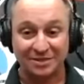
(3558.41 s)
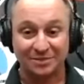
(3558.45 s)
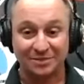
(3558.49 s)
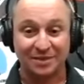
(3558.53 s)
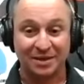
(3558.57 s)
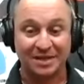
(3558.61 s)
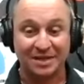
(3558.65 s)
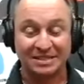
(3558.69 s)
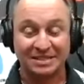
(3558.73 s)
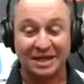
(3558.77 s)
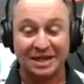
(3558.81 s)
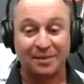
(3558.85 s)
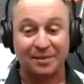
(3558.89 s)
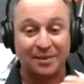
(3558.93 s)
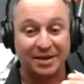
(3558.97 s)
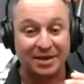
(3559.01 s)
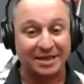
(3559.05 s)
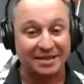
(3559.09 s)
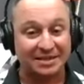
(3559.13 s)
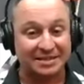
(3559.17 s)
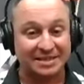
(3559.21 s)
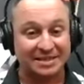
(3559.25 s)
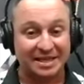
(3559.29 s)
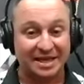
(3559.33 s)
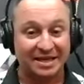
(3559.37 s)
And by the time I
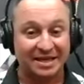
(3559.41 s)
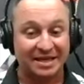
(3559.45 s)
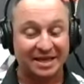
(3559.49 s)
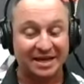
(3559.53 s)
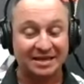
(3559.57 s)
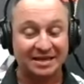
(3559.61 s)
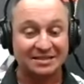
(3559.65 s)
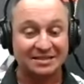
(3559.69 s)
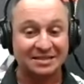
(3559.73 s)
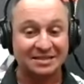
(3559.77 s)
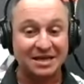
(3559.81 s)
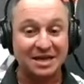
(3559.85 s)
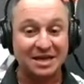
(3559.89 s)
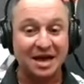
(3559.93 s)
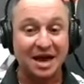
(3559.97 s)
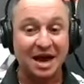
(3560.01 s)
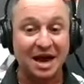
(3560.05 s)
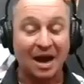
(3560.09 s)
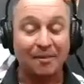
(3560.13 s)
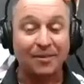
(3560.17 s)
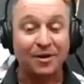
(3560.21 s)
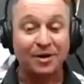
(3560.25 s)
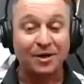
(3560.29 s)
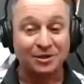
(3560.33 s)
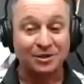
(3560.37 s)
get to that yes,
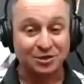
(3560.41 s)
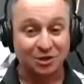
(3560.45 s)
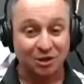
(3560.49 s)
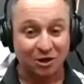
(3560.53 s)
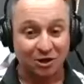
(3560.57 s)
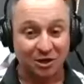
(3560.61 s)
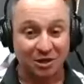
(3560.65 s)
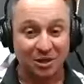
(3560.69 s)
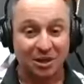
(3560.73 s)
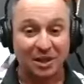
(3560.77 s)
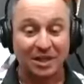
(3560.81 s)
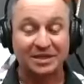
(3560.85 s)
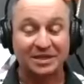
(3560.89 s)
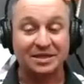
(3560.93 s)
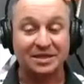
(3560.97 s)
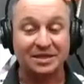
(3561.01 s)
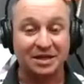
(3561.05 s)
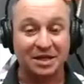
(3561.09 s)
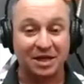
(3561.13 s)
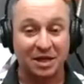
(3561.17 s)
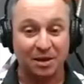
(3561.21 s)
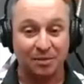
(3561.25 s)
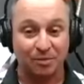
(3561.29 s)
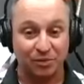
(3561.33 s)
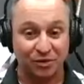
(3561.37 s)
I'm going to start collecting a
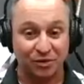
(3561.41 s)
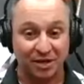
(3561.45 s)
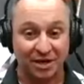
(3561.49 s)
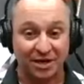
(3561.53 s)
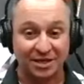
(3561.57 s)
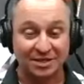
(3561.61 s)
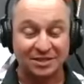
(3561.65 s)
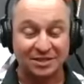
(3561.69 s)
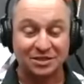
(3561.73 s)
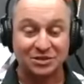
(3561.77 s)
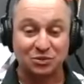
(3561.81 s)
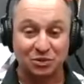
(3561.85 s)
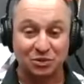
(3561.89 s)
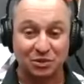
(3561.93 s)
couple yeses.